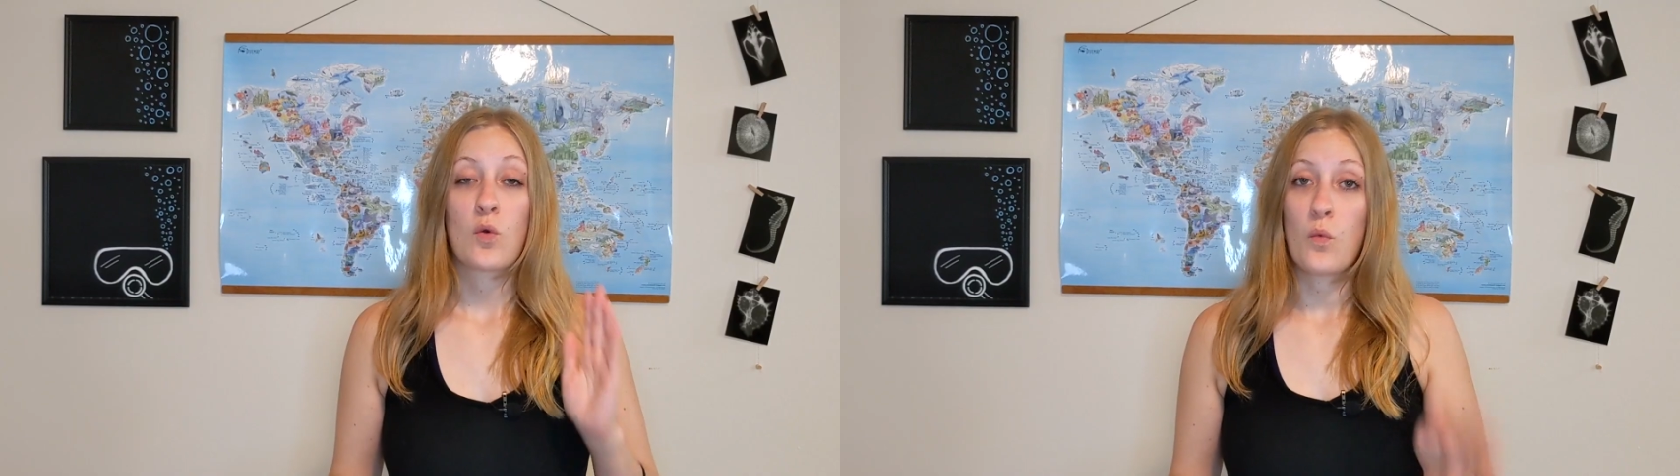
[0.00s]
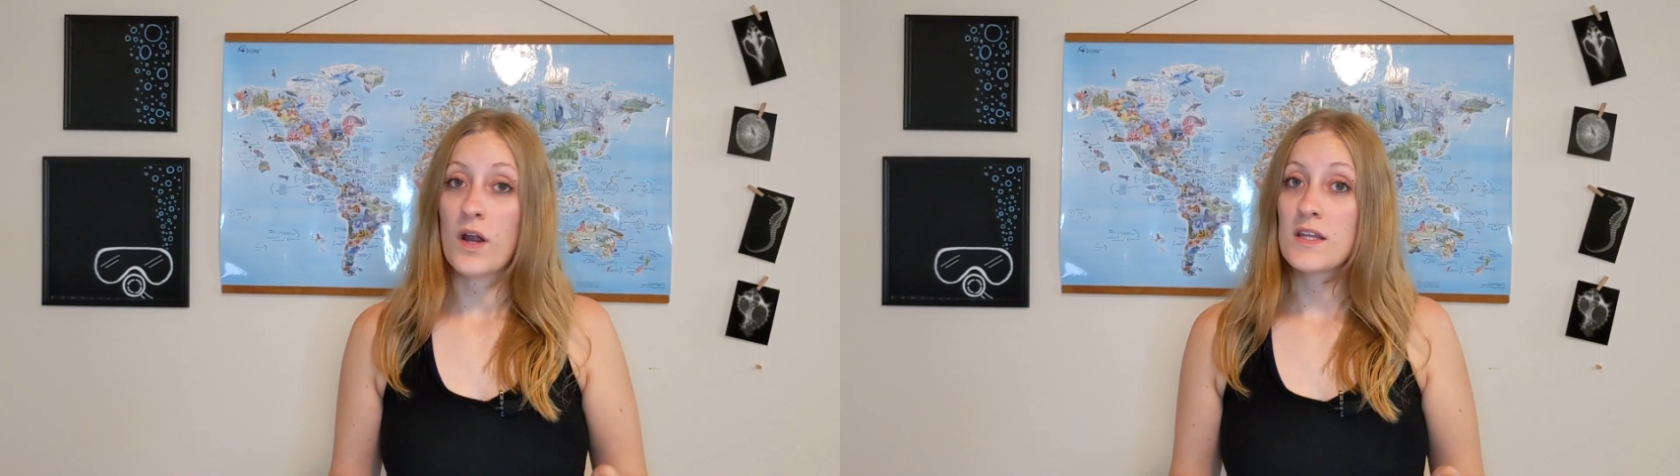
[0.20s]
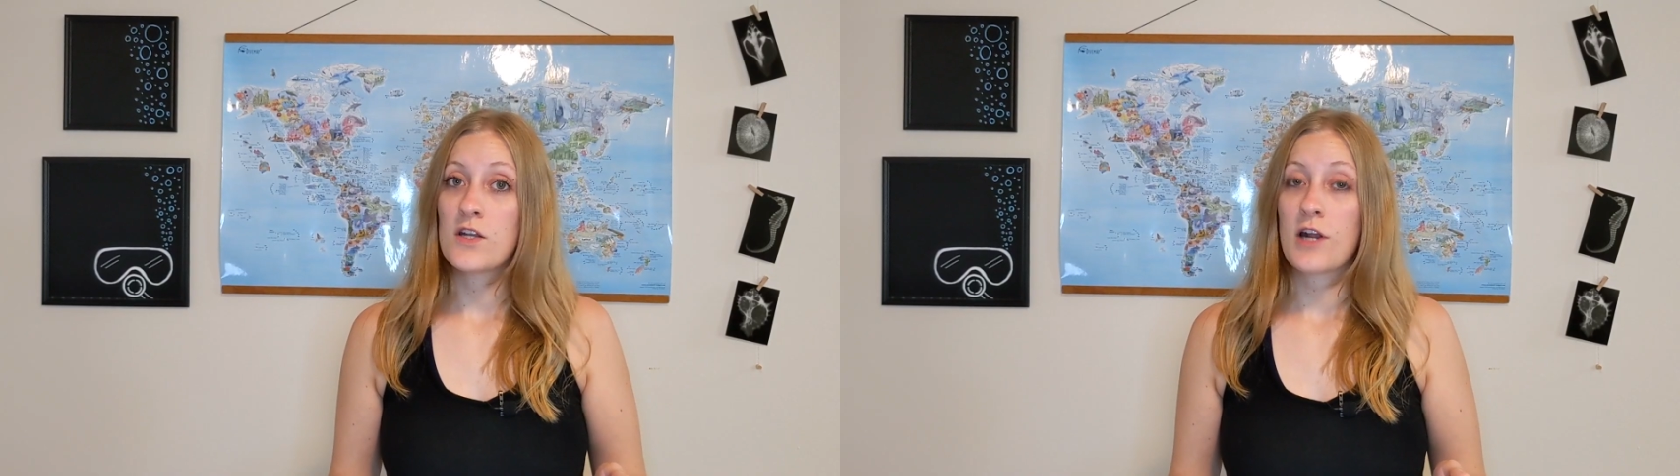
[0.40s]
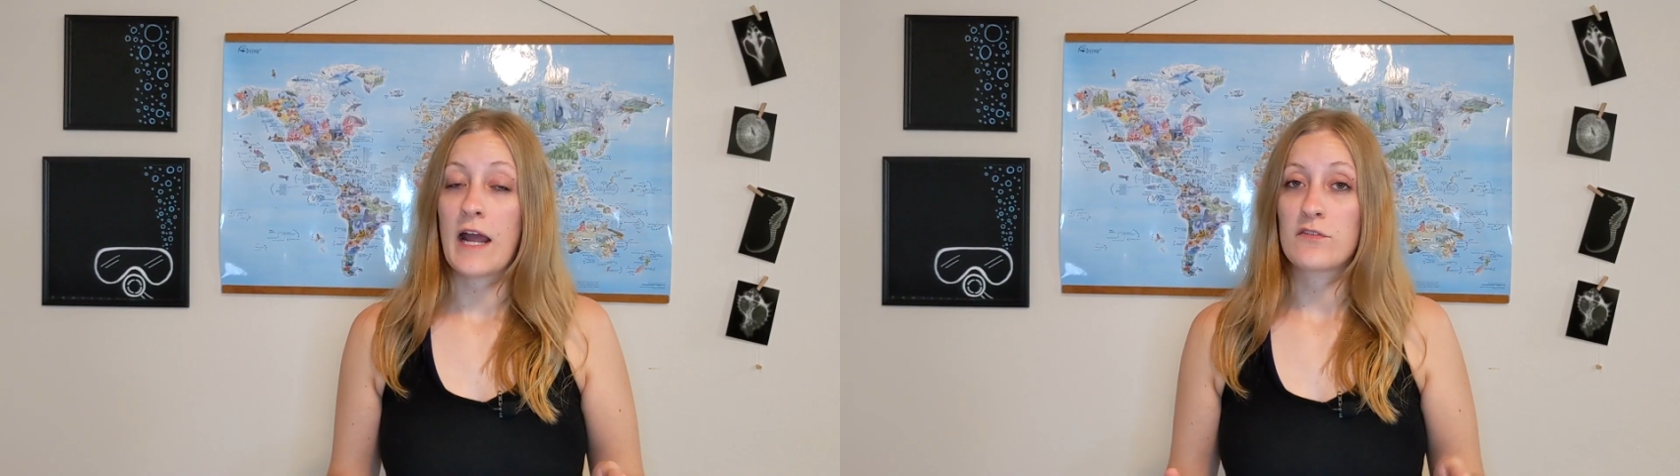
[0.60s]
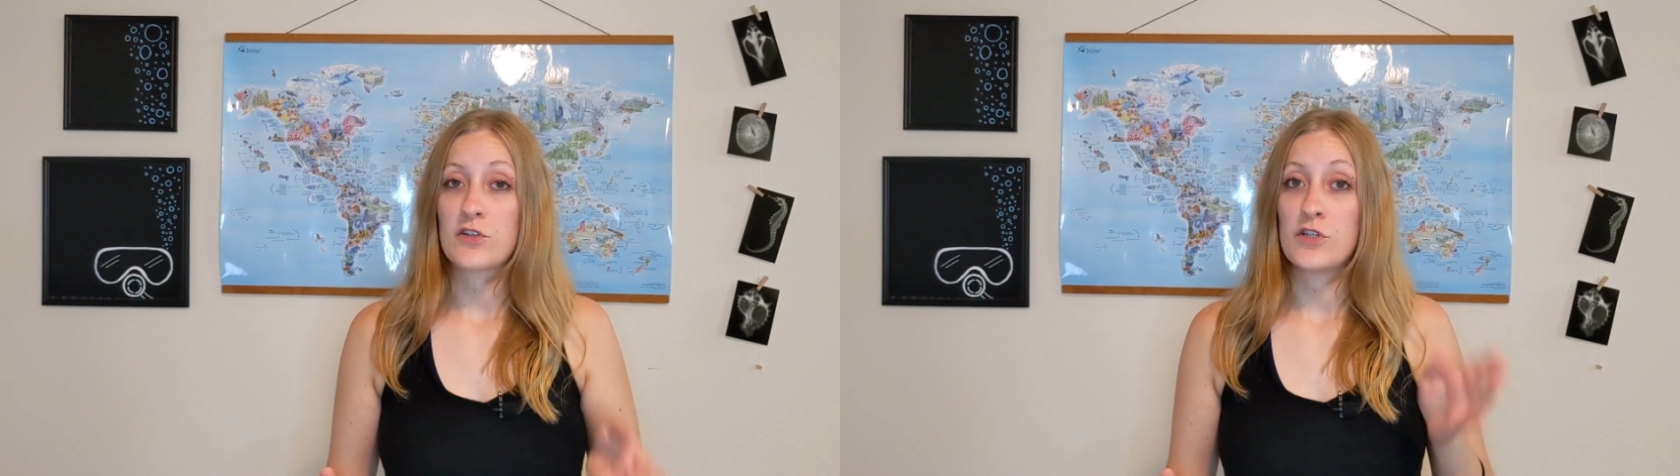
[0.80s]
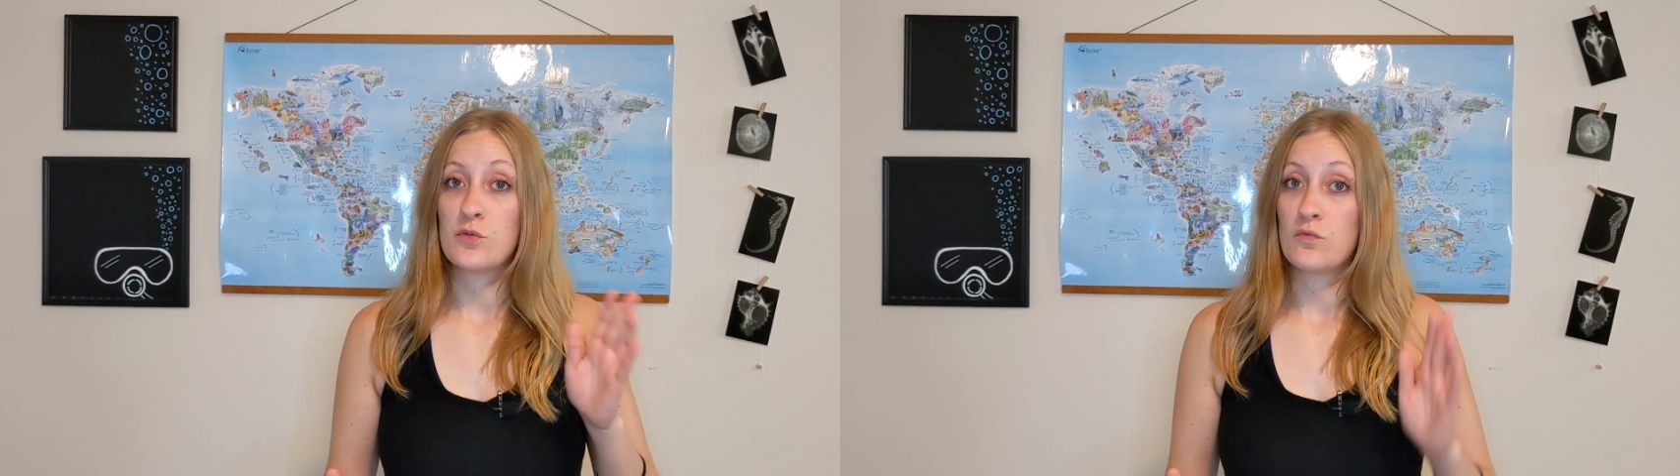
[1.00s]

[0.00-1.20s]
1 year after you